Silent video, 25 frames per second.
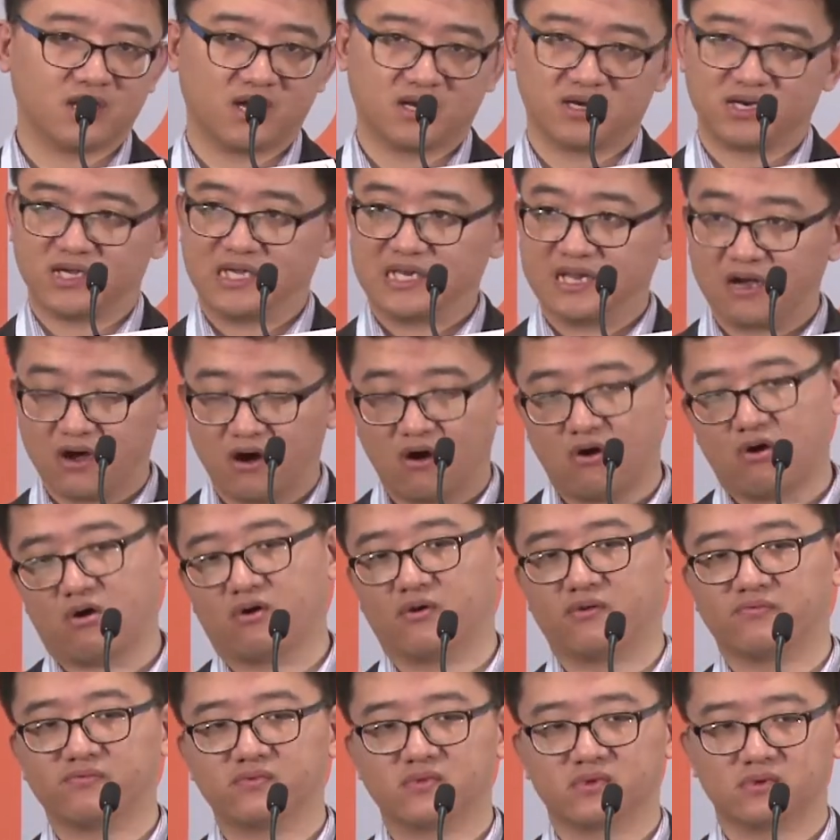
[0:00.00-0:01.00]
And later
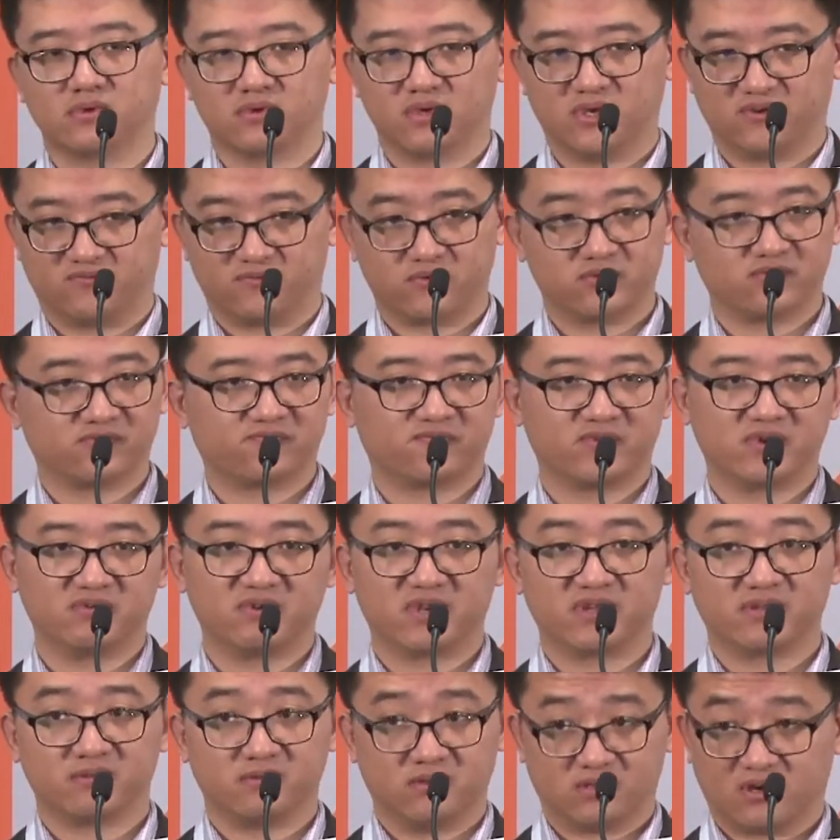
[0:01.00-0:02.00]
on, if you feel
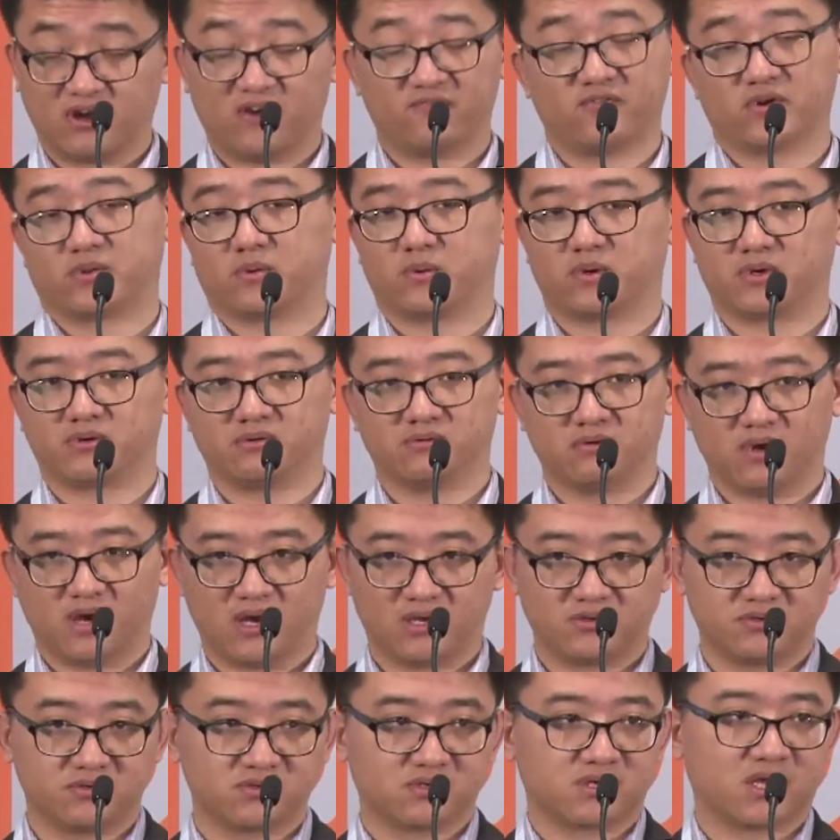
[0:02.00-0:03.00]
it comfortable,
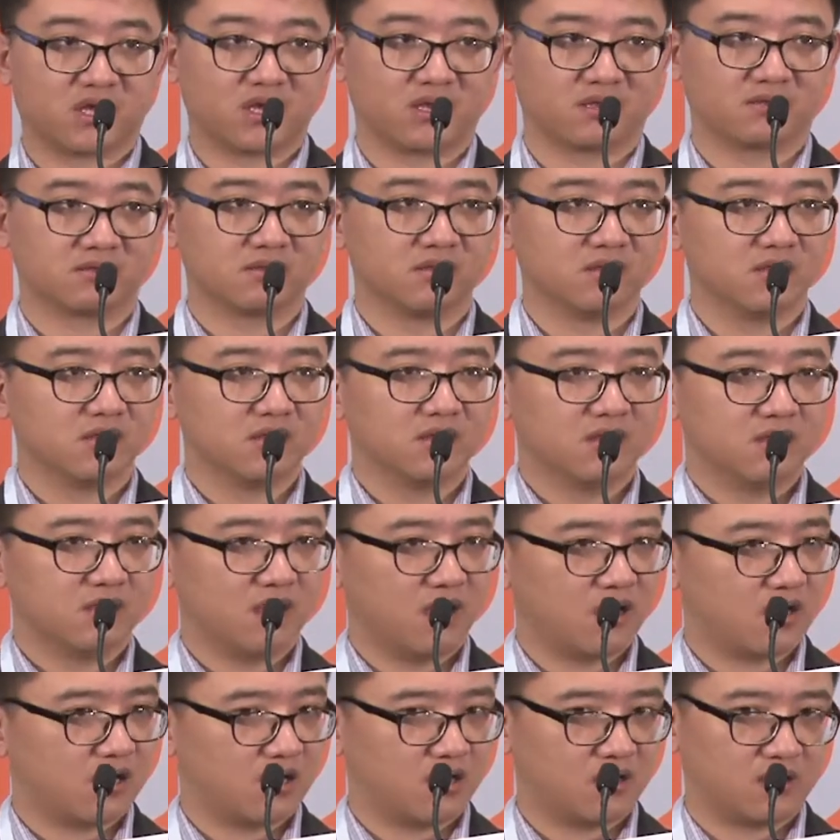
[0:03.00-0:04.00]
and you can
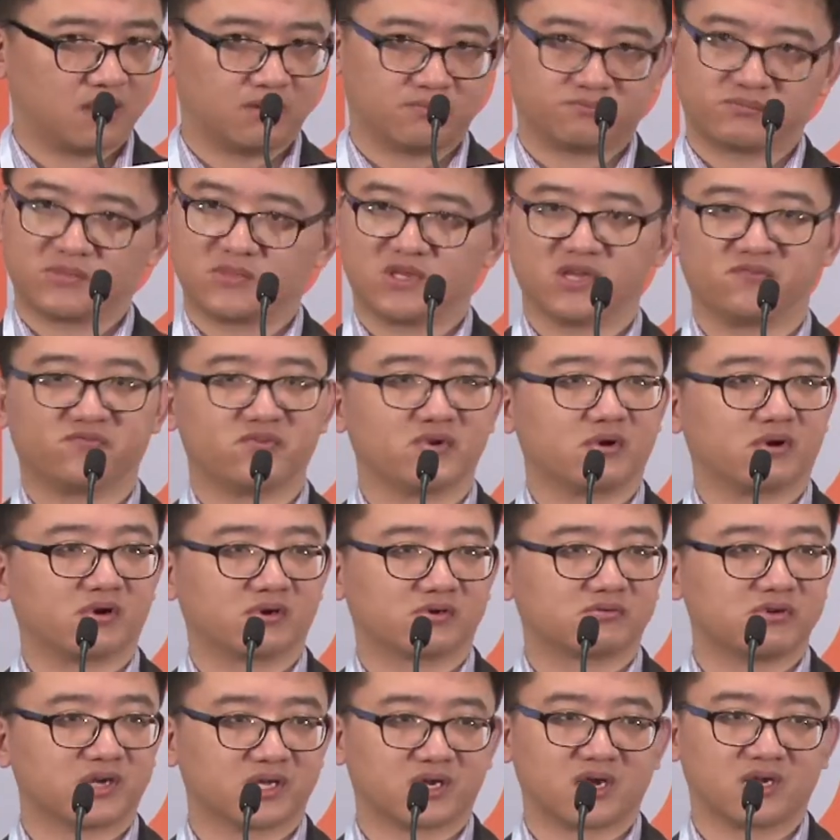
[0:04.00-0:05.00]
give your
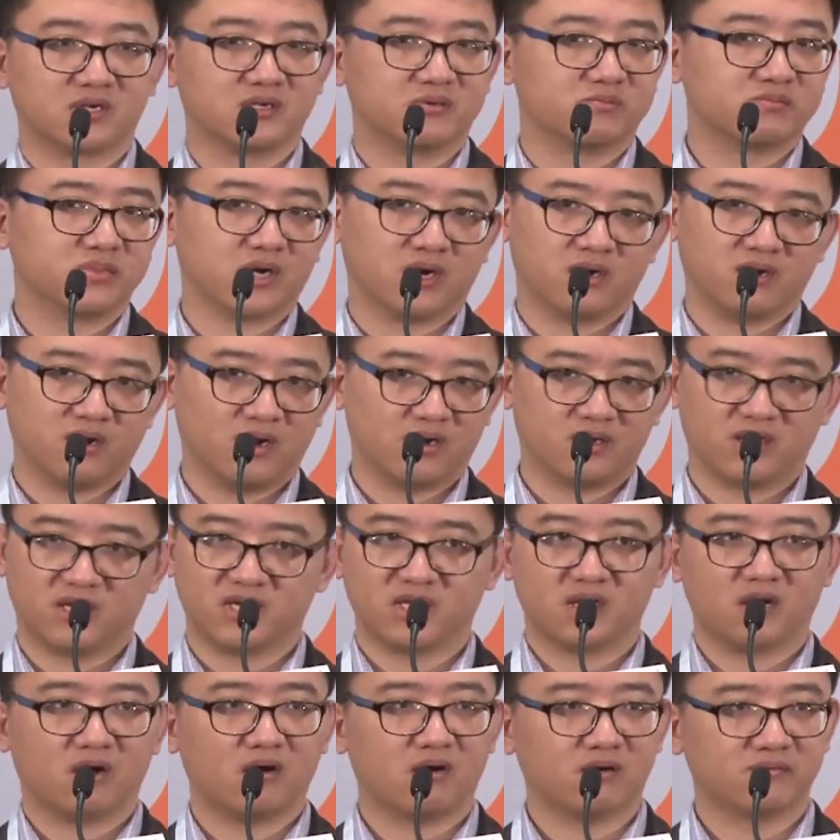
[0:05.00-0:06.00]
credit card number, and
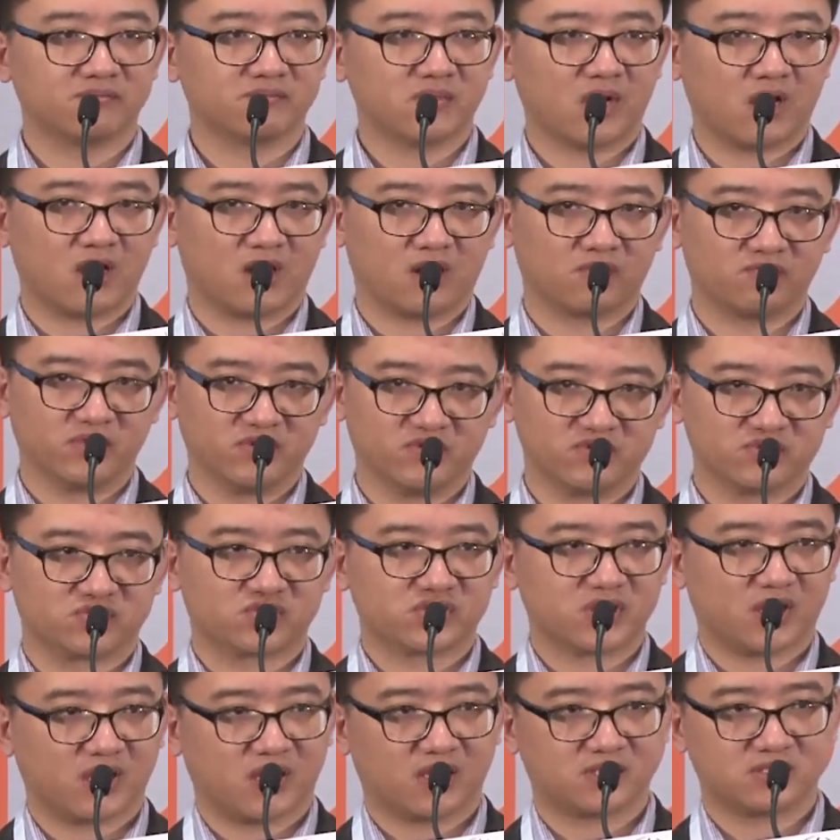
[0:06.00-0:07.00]
later on, we will
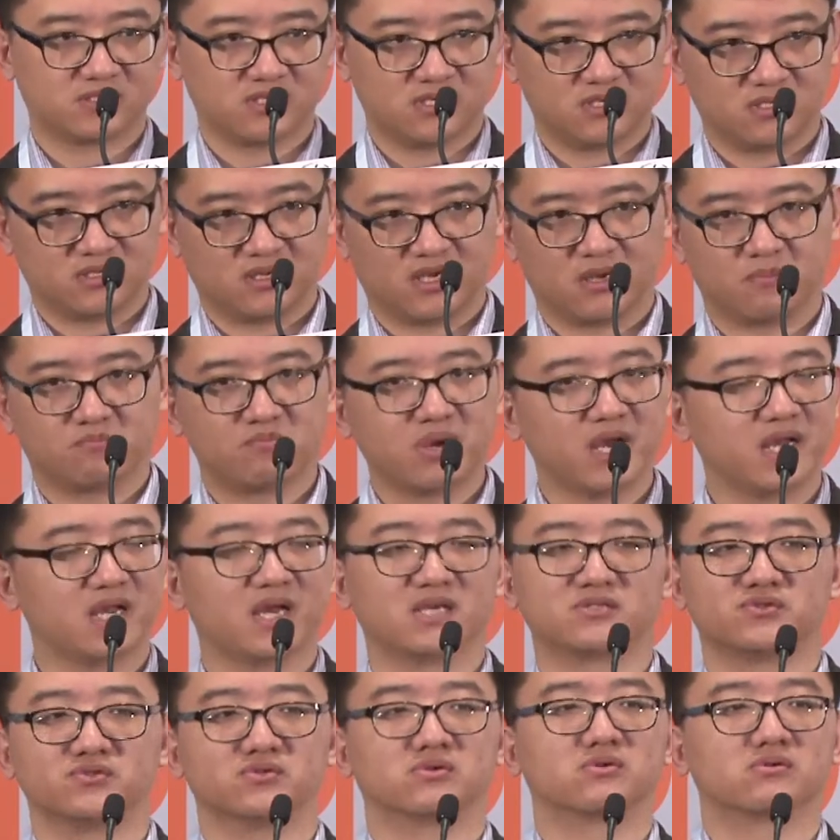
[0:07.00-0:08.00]
charge in a
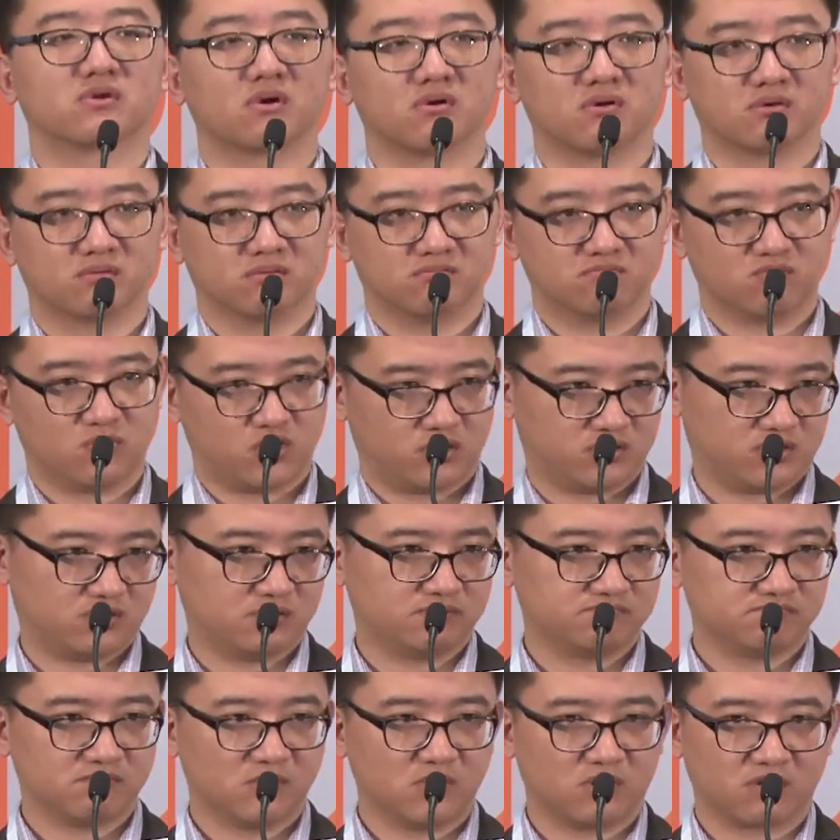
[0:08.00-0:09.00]
pay-as-you-go
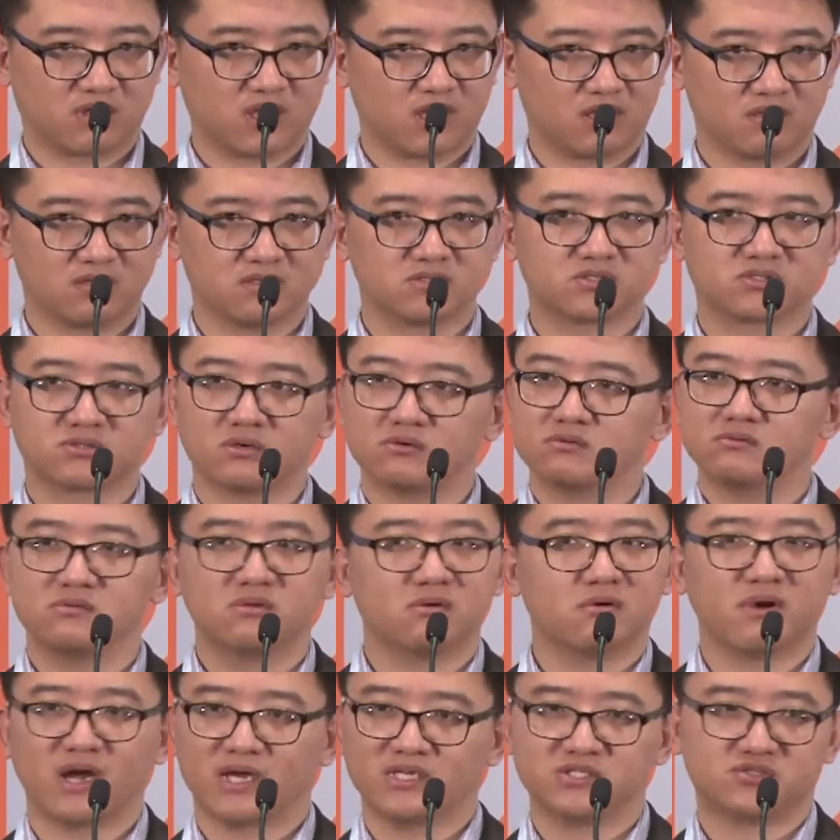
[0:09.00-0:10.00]
model, okay? So
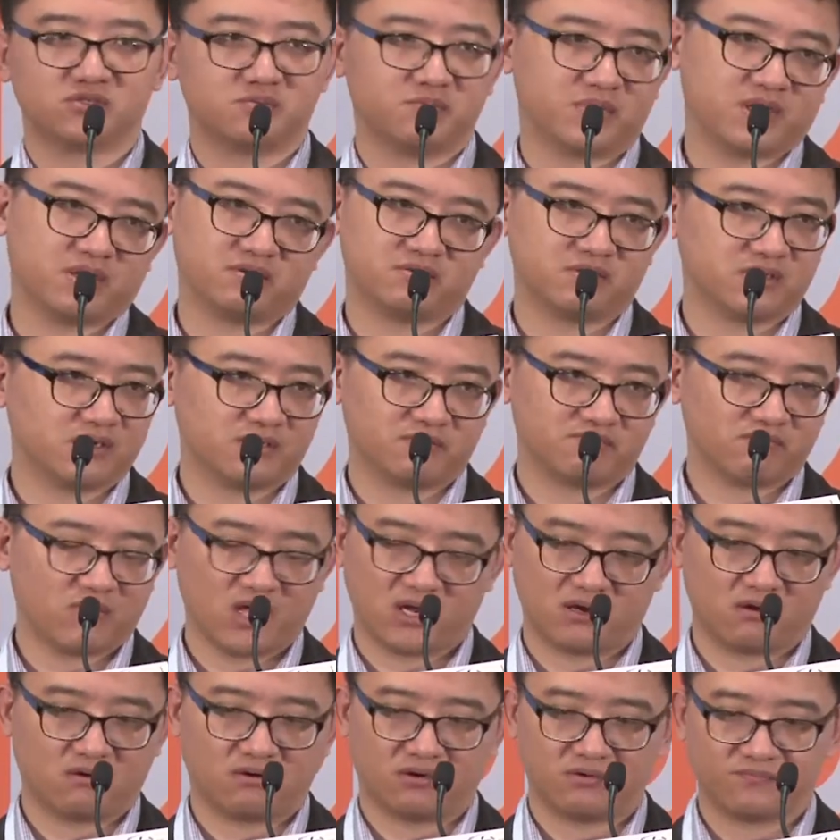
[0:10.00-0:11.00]
no entry barrier
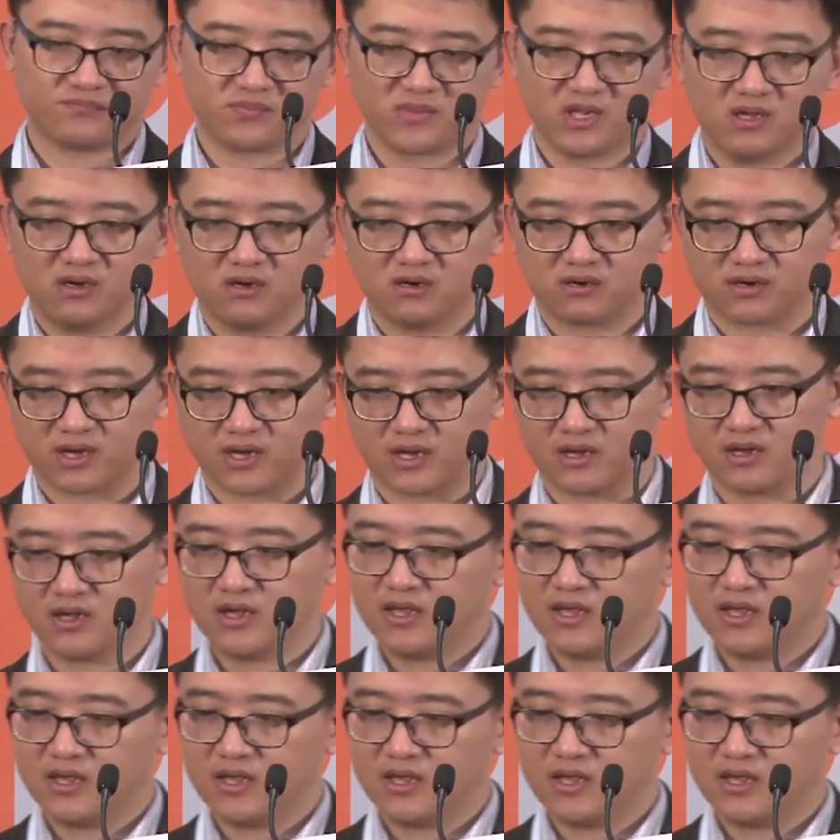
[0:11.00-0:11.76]
at all, okay?